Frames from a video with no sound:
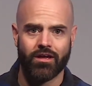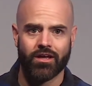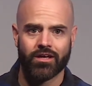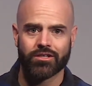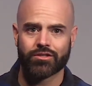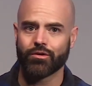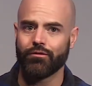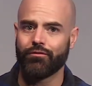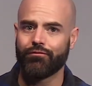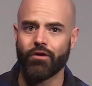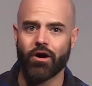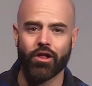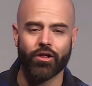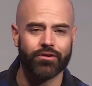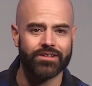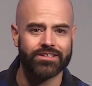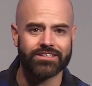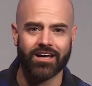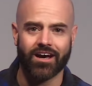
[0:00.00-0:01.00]
So he
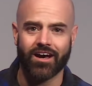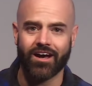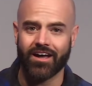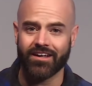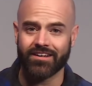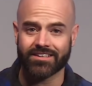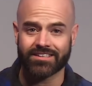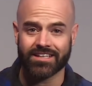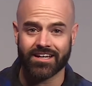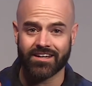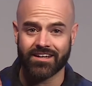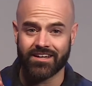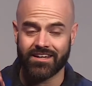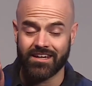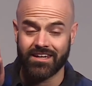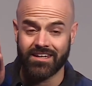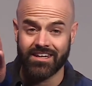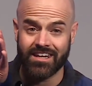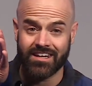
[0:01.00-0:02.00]
followed his gut and decided
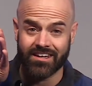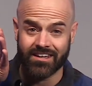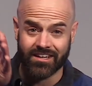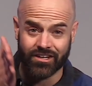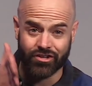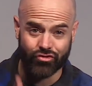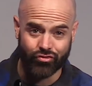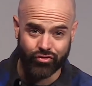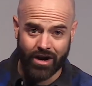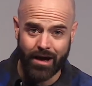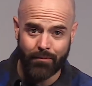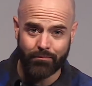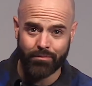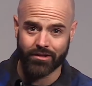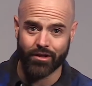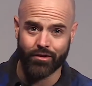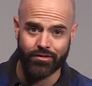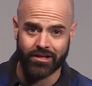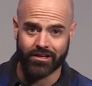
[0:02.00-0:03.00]
he needed to drop
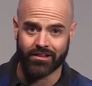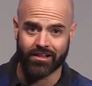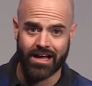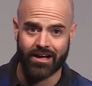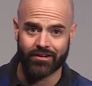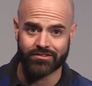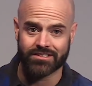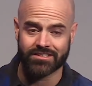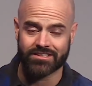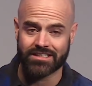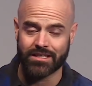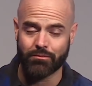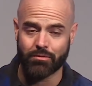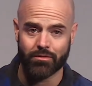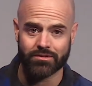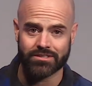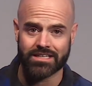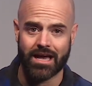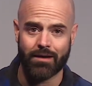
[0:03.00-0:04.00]
below the clouds to see
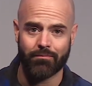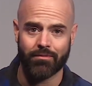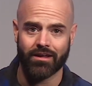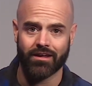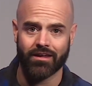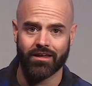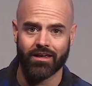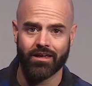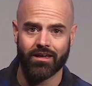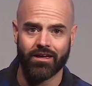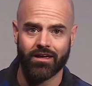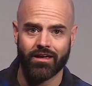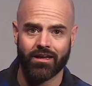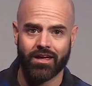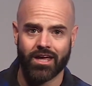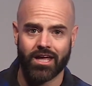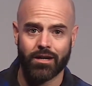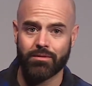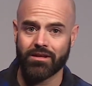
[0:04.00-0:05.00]
what was happening.
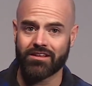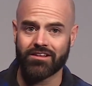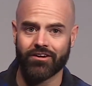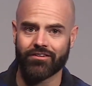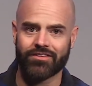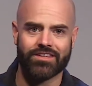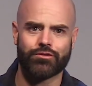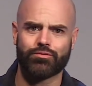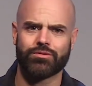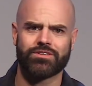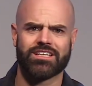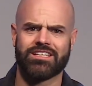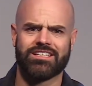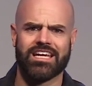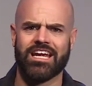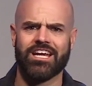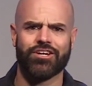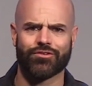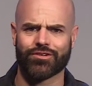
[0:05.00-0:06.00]
And to be clear, this was a
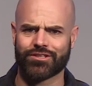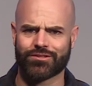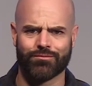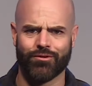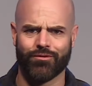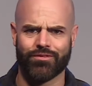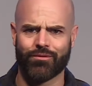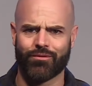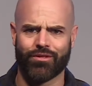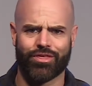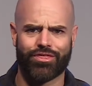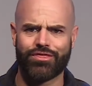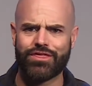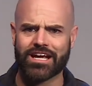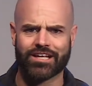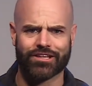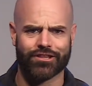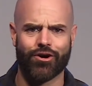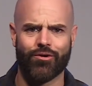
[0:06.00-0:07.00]
dangerous move. There were
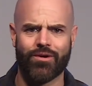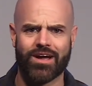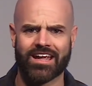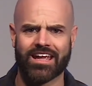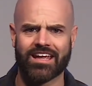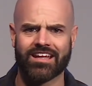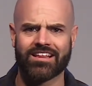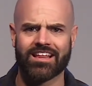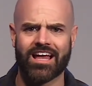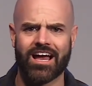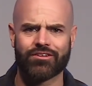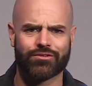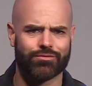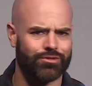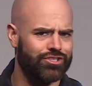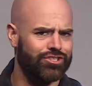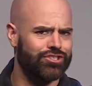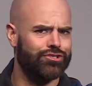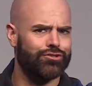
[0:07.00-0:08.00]
thick, low-hanging clouds. There
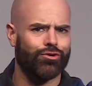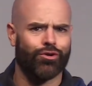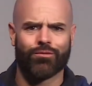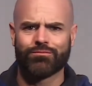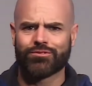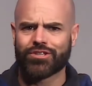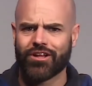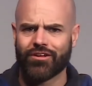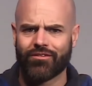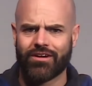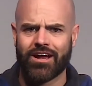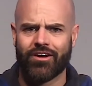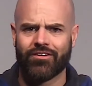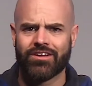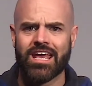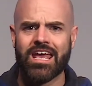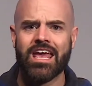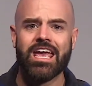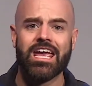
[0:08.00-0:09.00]
were storms all
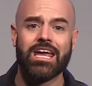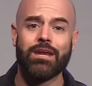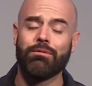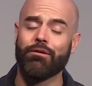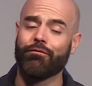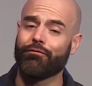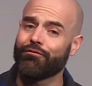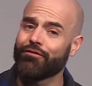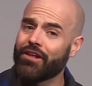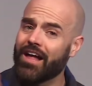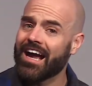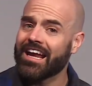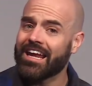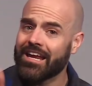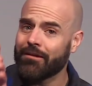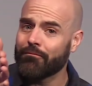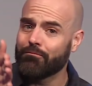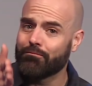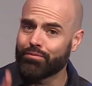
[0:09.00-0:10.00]
around. He'd be
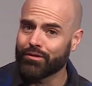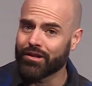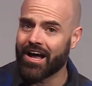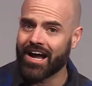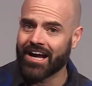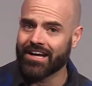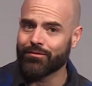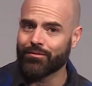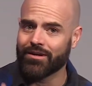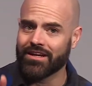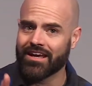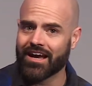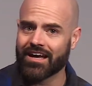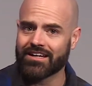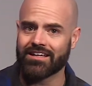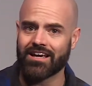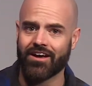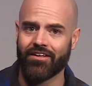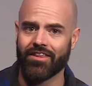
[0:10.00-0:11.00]
flying blind when he
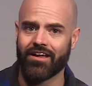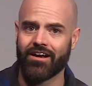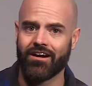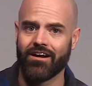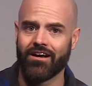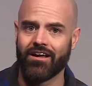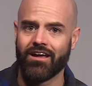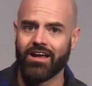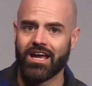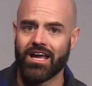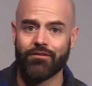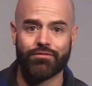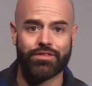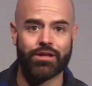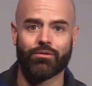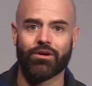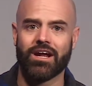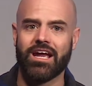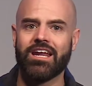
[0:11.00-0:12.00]
got down there. And if
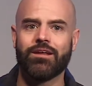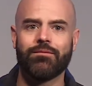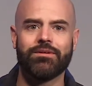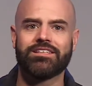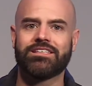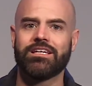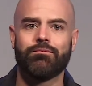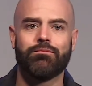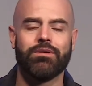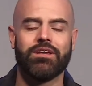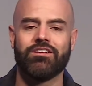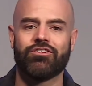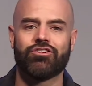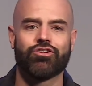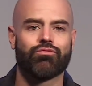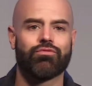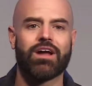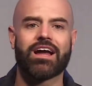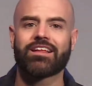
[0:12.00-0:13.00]
there were enemies, he'd be
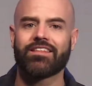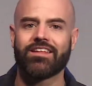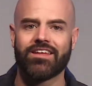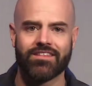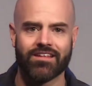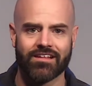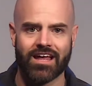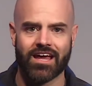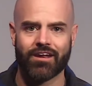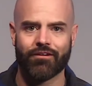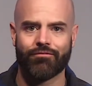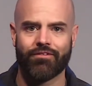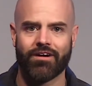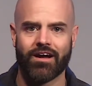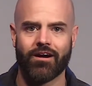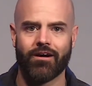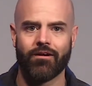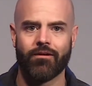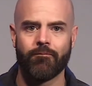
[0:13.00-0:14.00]
directly in the line of
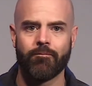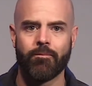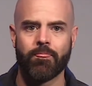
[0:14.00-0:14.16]
fire.